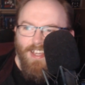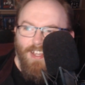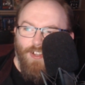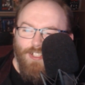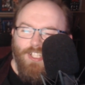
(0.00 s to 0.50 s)

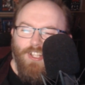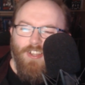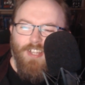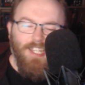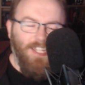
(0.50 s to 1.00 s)
Looks a lot
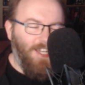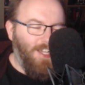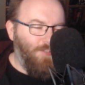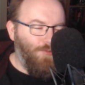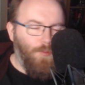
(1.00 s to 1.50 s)
like
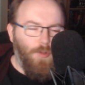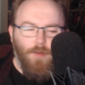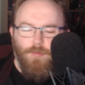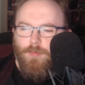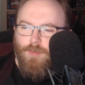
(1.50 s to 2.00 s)
the robot
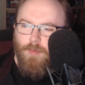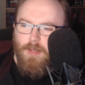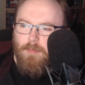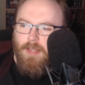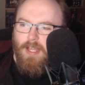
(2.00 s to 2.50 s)
from
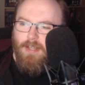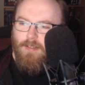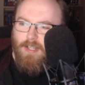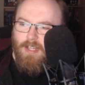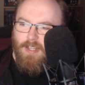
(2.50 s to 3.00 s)
Forbidden Planet
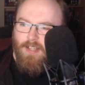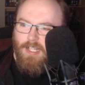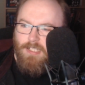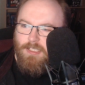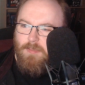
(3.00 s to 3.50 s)
at a
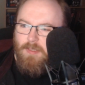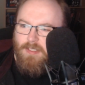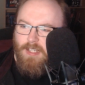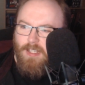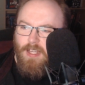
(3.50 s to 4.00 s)
glance.
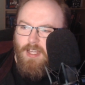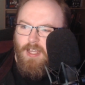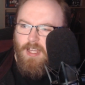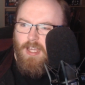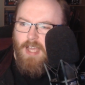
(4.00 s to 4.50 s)
But
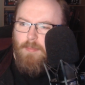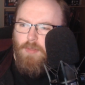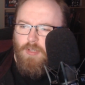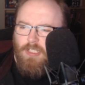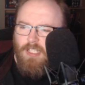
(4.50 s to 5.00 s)
I'm
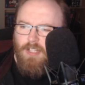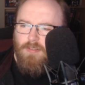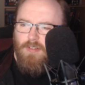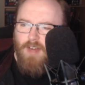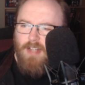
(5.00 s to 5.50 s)
noticing here
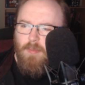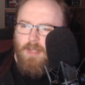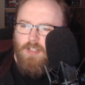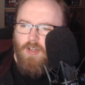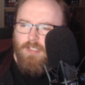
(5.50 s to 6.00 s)
directed by
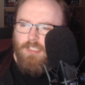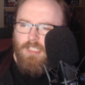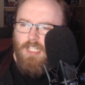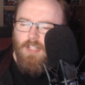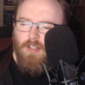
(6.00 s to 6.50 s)
Don
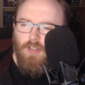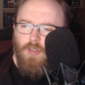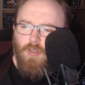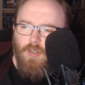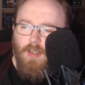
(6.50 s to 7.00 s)
Siegel,
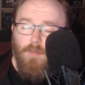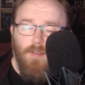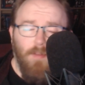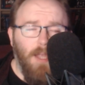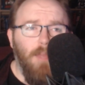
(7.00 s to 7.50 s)
who, if
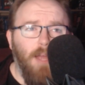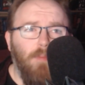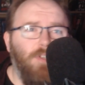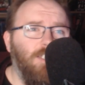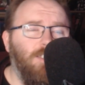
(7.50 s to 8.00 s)
my
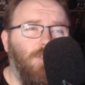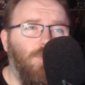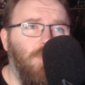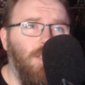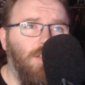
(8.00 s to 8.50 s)
memory serves
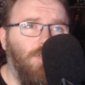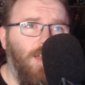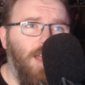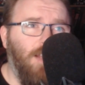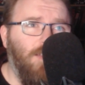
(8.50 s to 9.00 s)
me
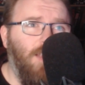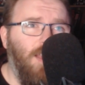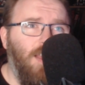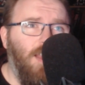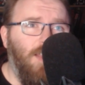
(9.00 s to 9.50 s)
correct,
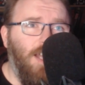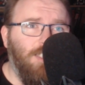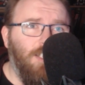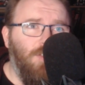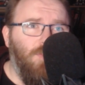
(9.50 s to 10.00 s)
that's
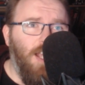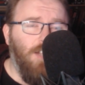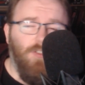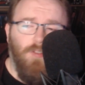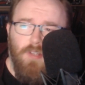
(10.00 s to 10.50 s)
the
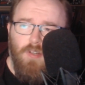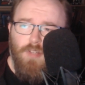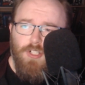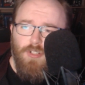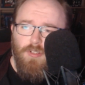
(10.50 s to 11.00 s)
director of the
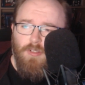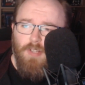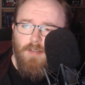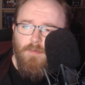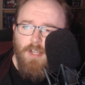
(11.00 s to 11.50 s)
original
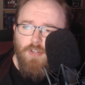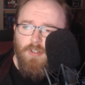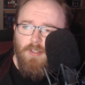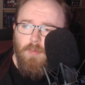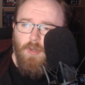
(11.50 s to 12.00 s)
Invasion
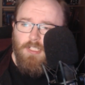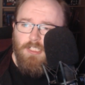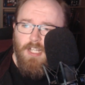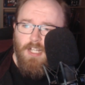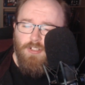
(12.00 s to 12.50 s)
of the Body
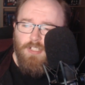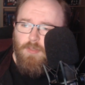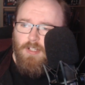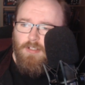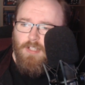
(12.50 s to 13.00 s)
Snatchers. I'm
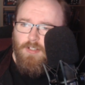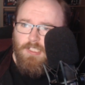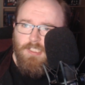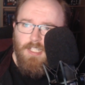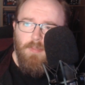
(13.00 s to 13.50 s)
going to click on
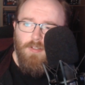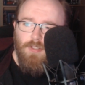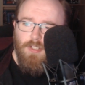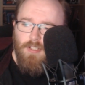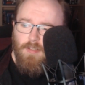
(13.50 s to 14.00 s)
his name here
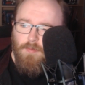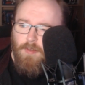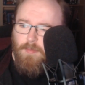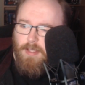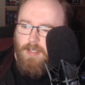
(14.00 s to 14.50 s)
just to
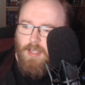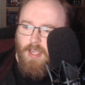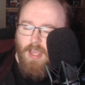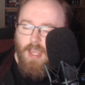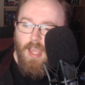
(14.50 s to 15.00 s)
confirm that.
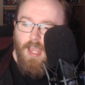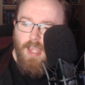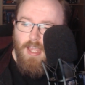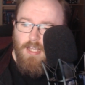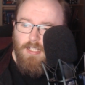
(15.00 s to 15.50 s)
It
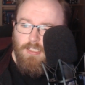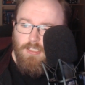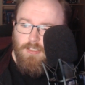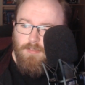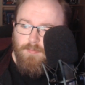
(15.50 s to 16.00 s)

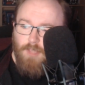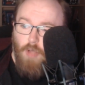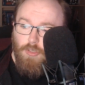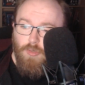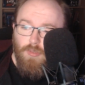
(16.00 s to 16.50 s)
is.
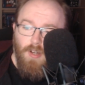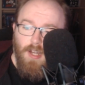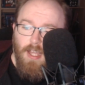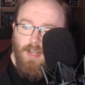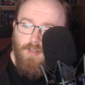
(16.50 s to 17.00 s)
Also Dirty
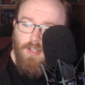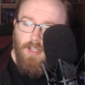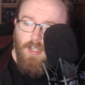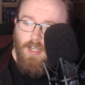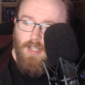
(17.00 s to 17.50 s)

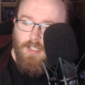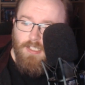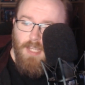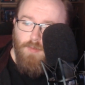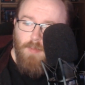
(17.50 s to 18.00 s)
Harry and
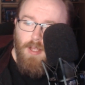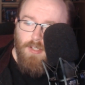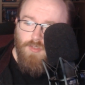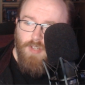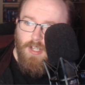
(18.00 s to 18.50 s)
Escape from
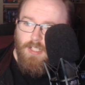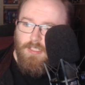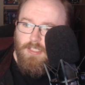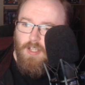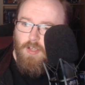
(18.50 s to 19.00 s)

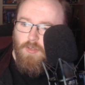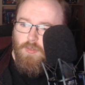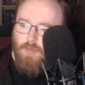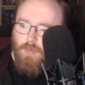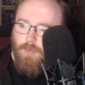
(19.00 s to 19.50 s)
Alcatraz.
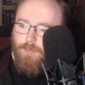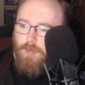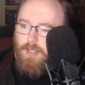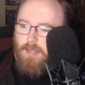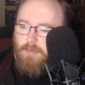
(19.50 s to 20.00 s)
Ooh,
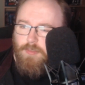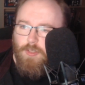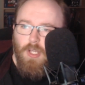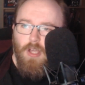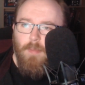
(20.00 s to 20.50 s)
okay. So
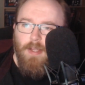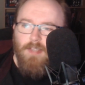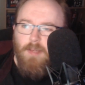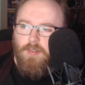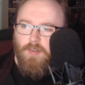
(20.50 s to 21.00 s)
we got a
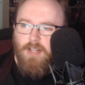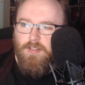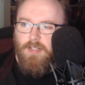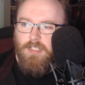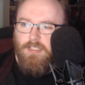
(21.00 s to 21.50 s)
big-time
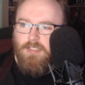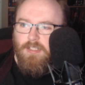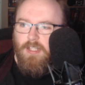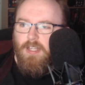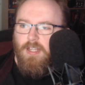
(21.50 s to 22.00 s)
director next
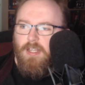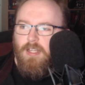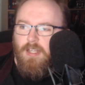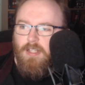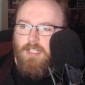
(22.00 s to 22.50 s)

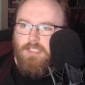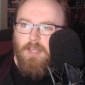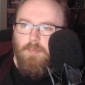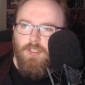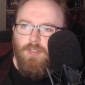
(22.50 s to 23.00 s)

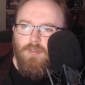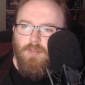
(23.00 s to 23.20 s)
episode.